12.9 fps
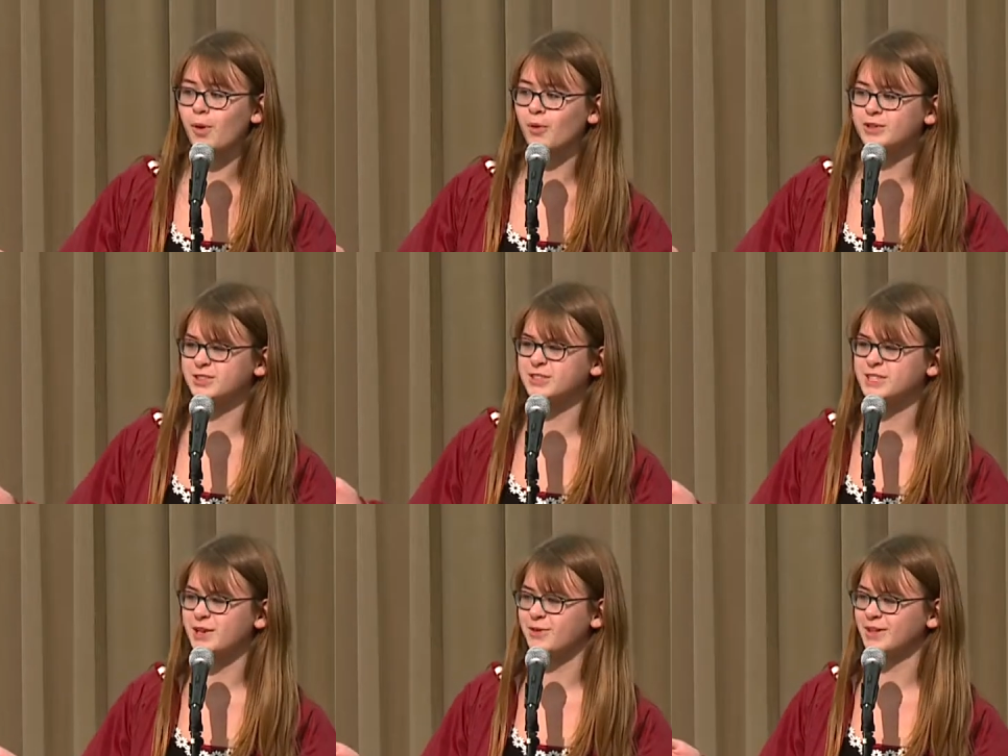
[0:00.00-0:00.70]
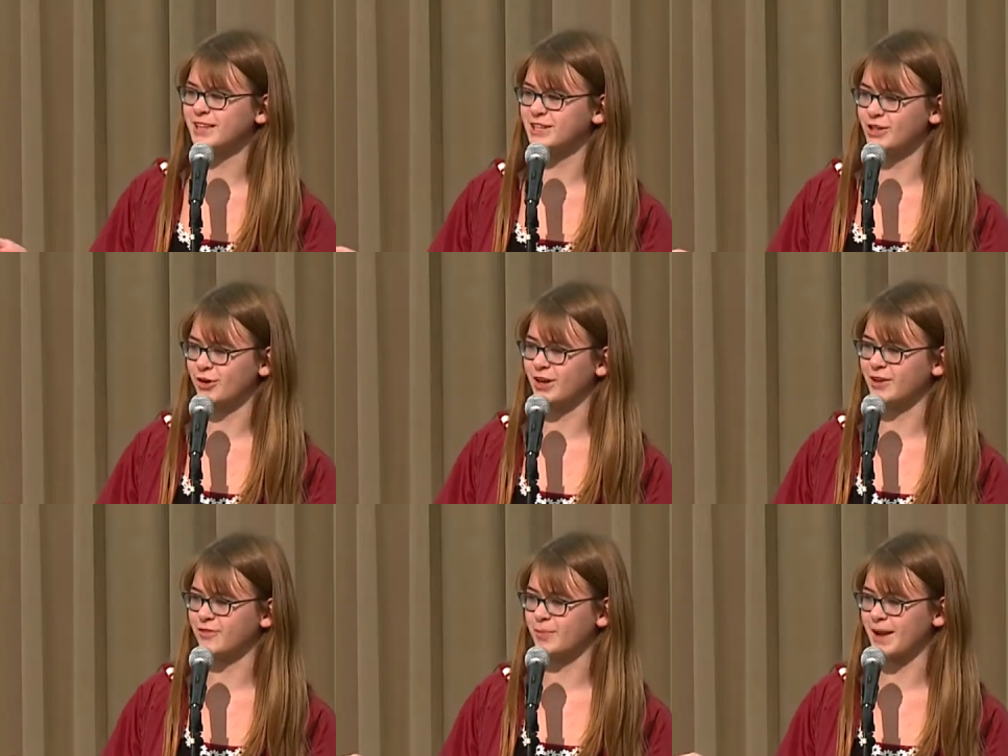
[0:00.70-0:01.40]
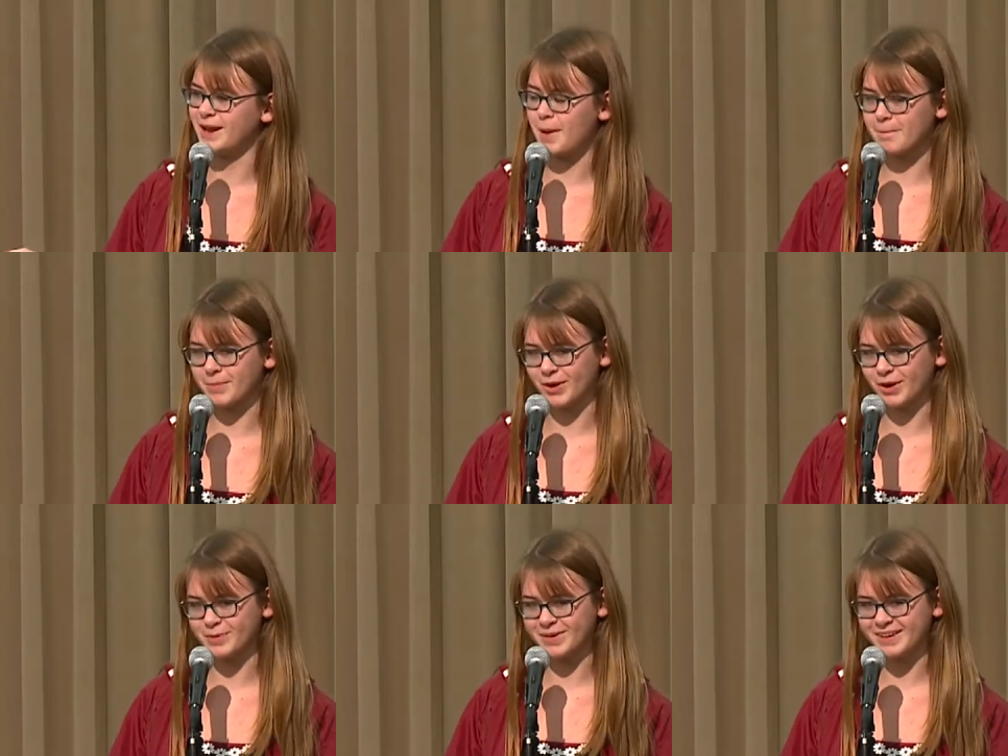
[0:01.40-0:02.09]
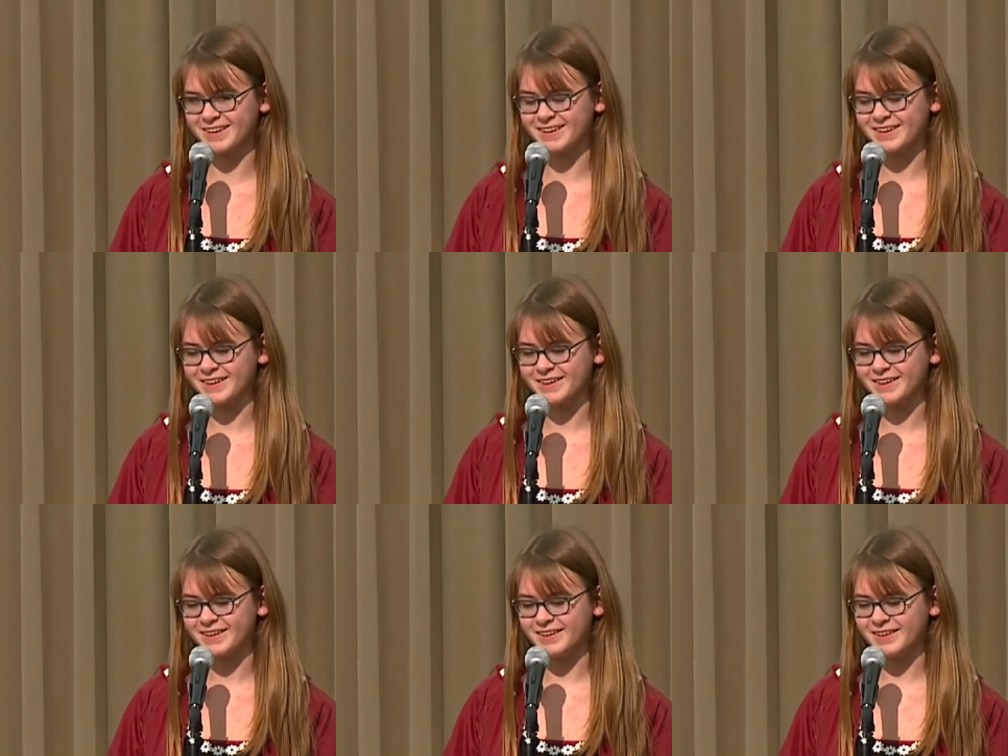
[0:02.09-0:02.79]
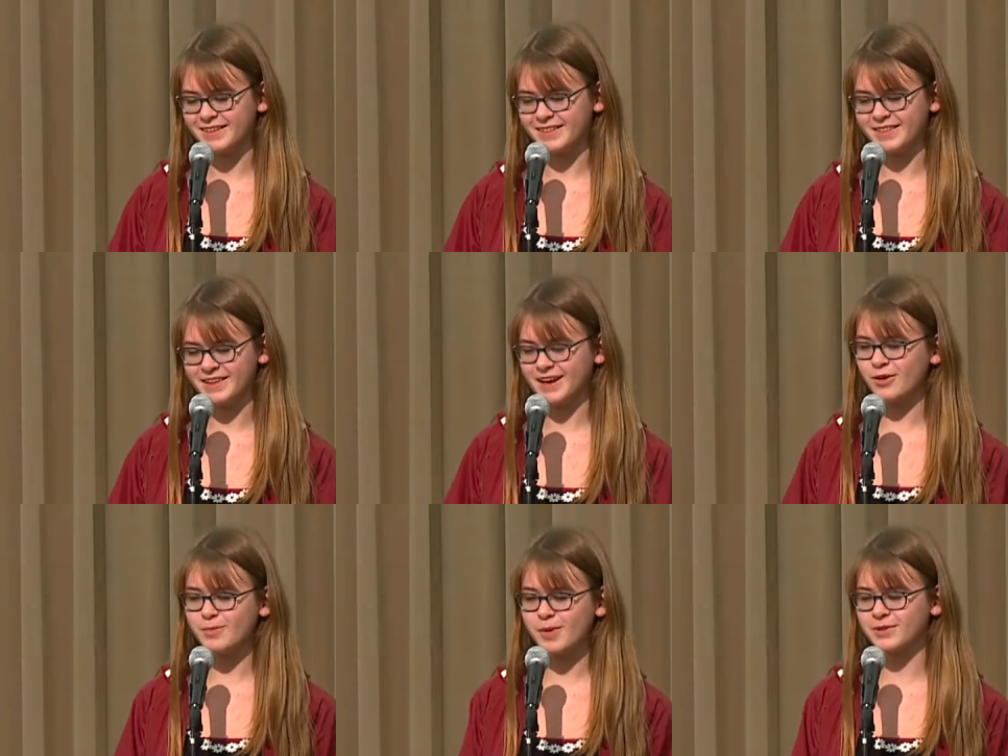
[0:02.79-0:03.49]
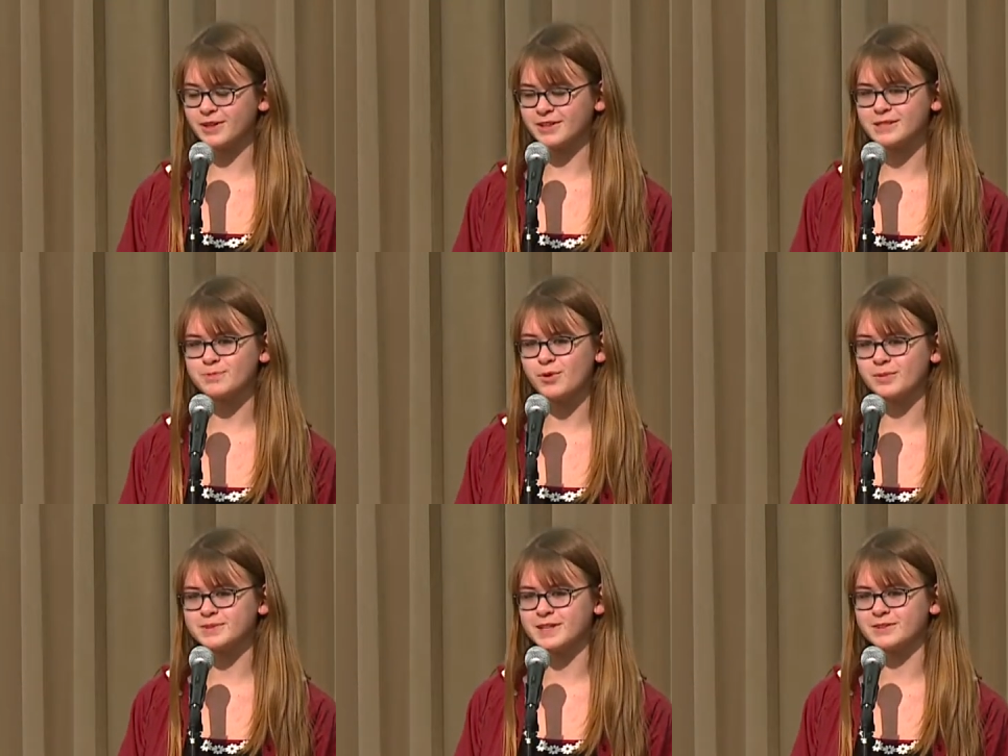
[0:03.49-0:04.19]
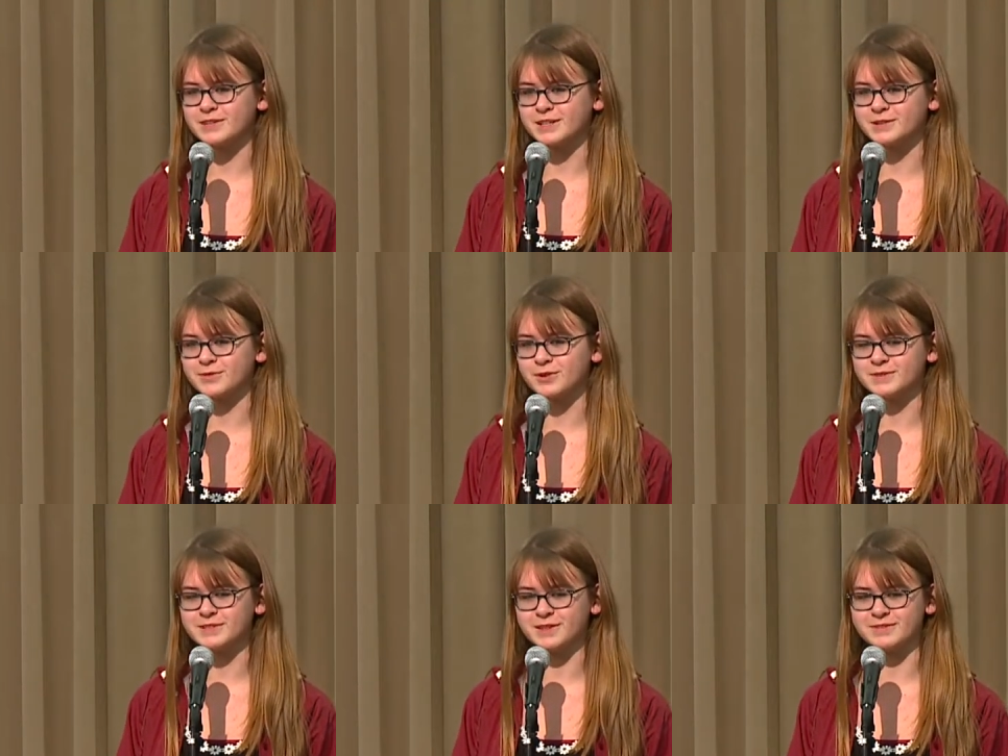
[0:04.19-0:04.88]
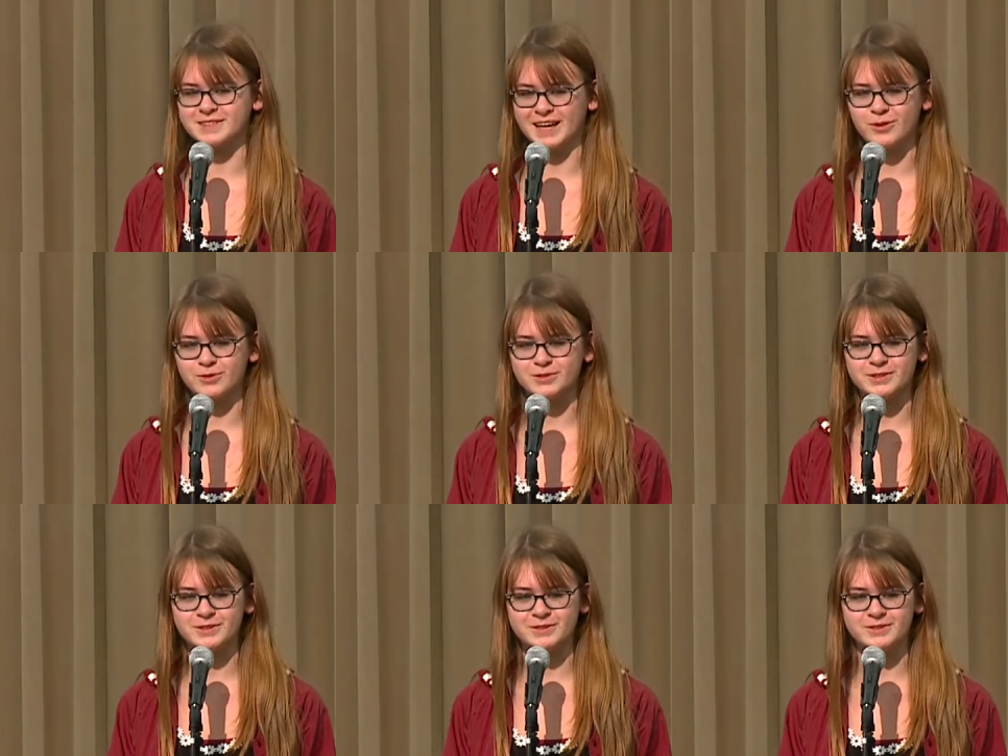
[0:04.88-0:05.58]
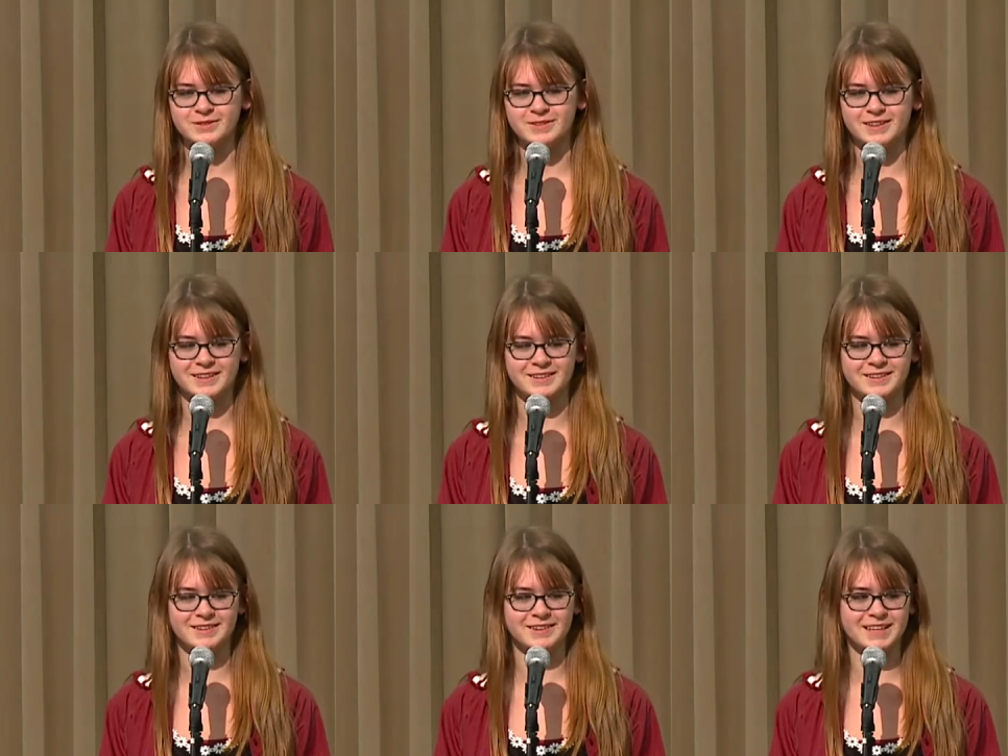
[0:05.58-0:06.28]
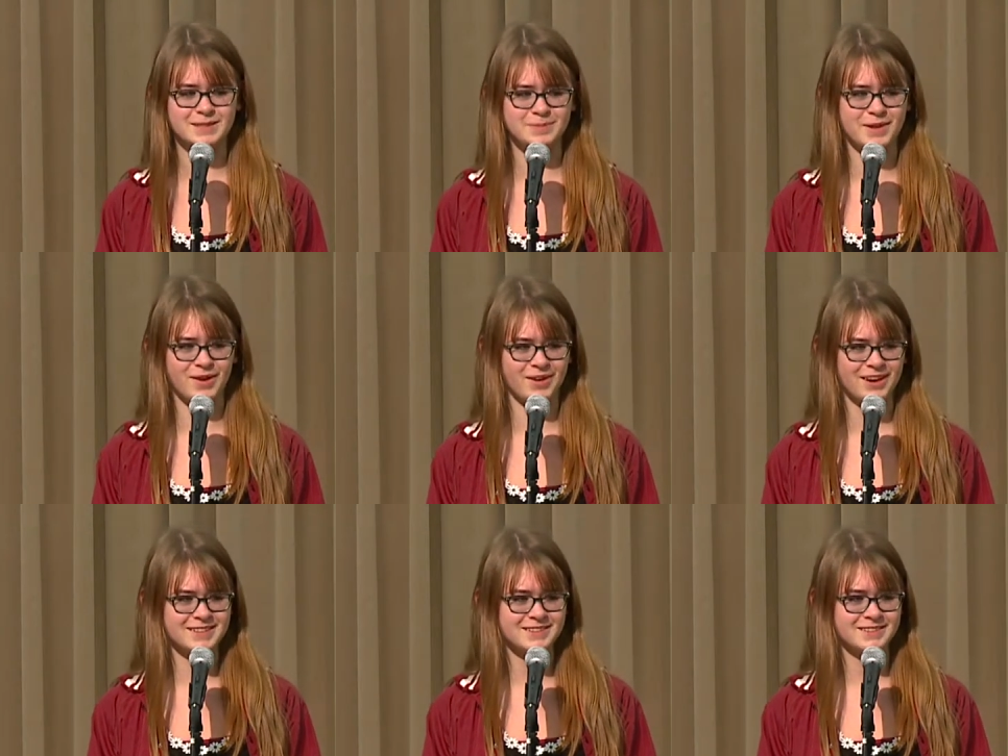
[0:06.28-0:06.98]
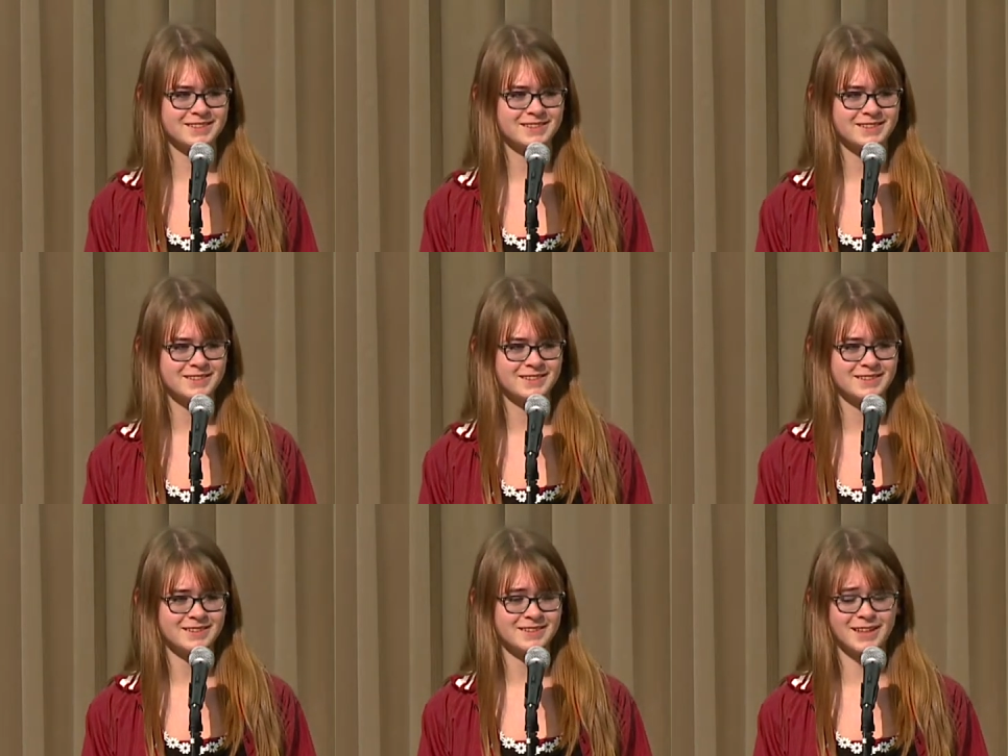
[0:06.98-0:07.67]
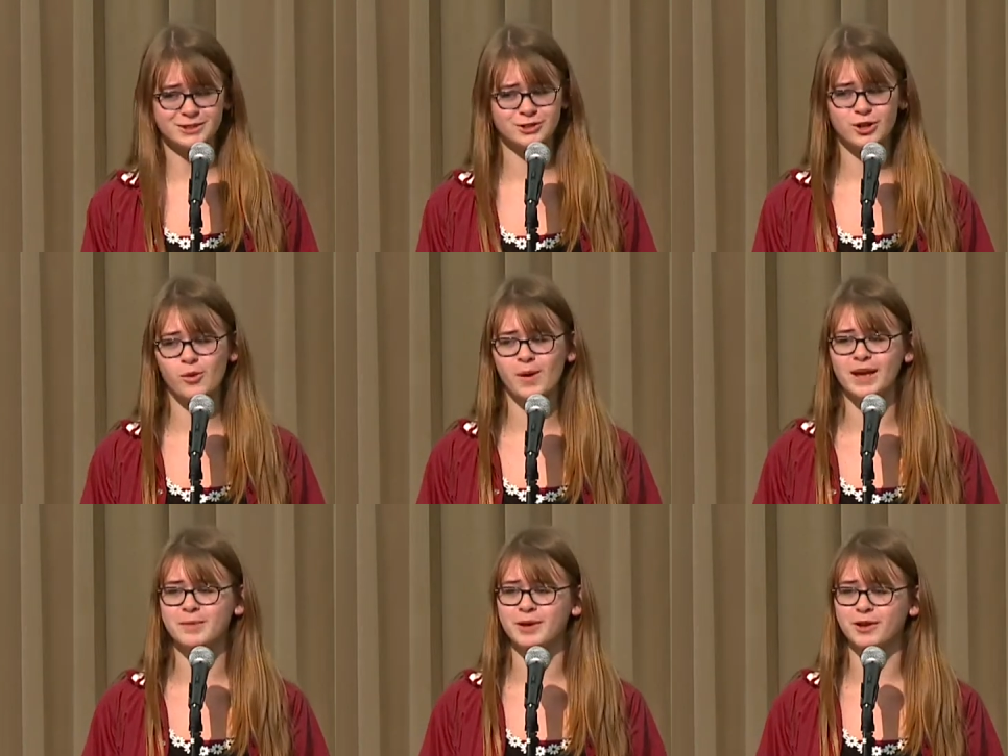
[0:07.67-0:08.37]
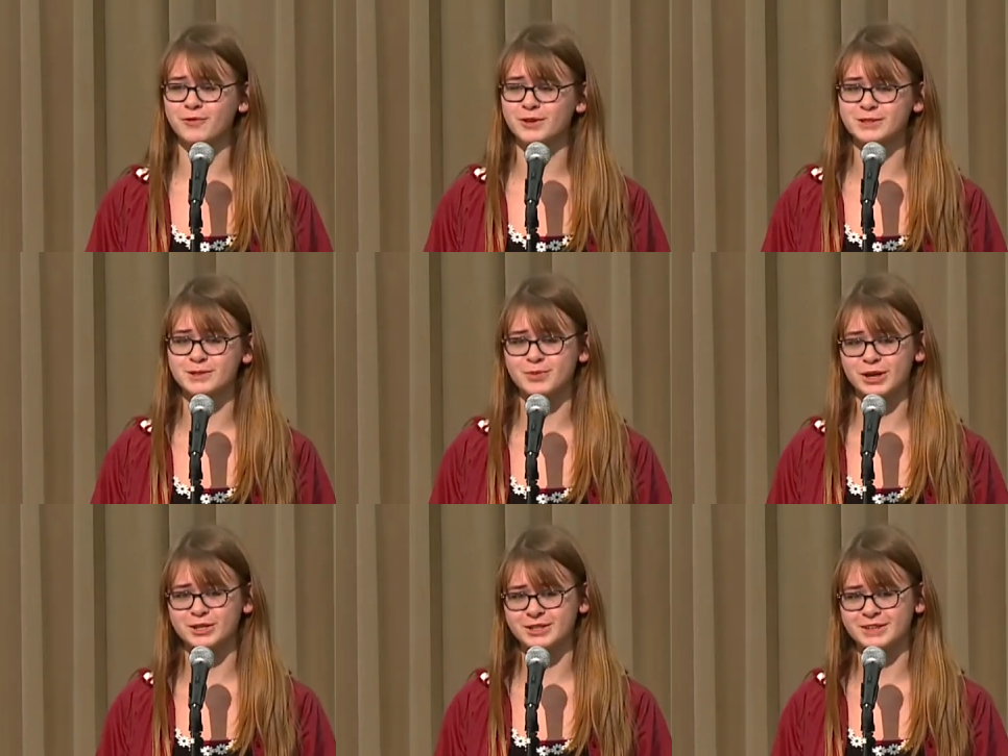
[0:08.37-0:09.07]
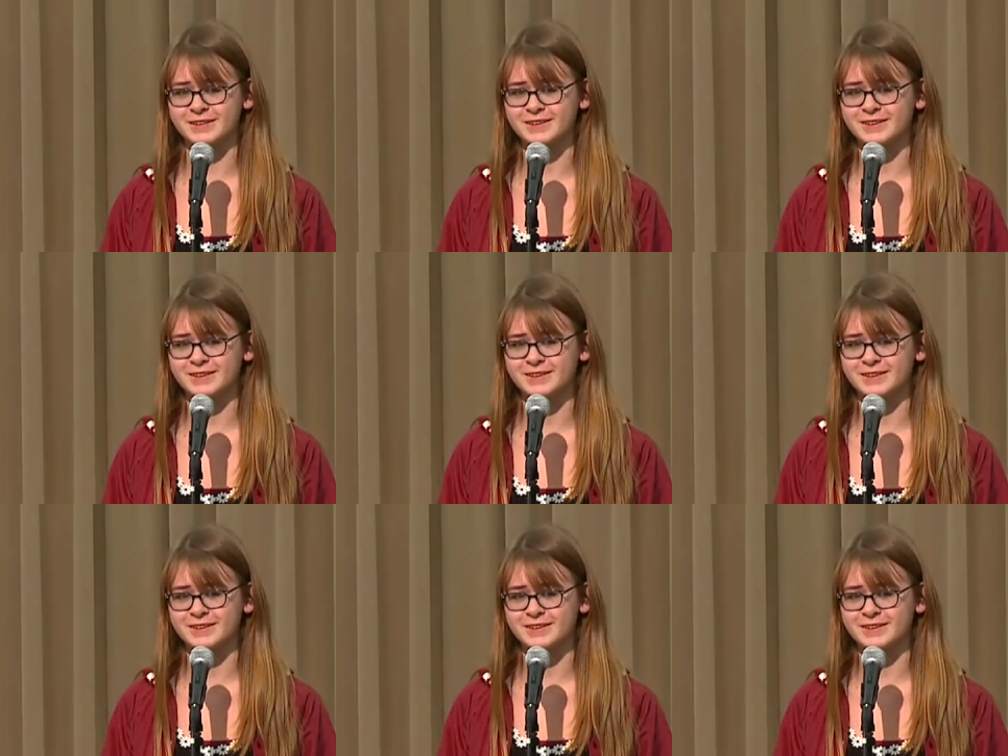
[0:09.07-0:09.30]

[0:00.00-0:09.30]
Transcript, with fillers: poets are secretly yearning for my number, but then I remember that this poem sounds like it's full of self doubt. And let's be honest, that's no way to make a first impression.